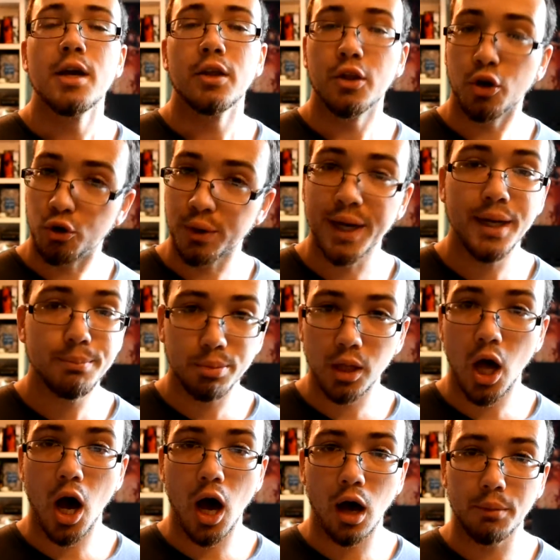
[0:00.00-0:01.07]
The green
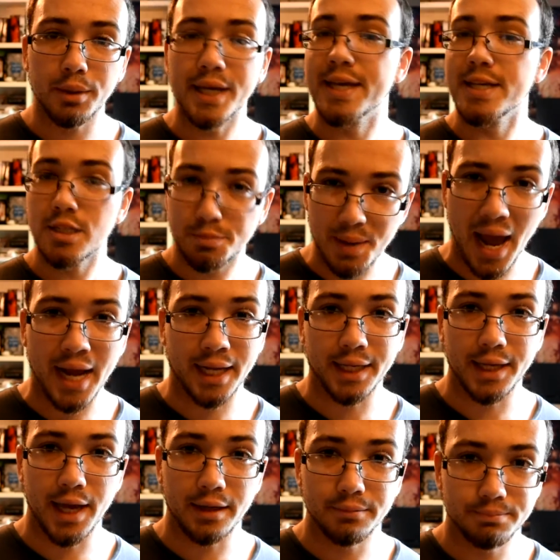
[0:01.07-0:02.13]
blob is back
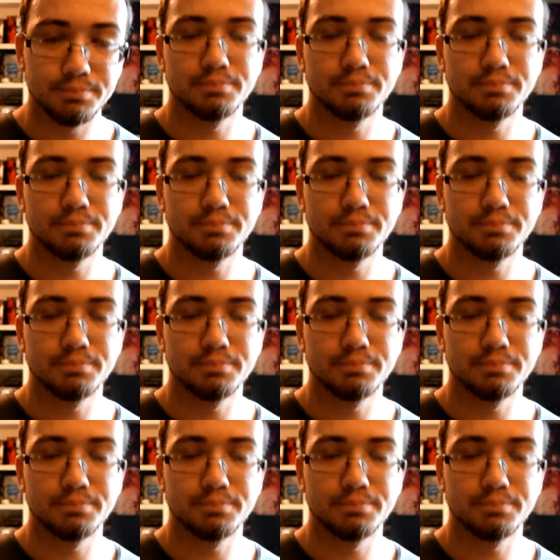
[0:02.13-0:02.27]
again.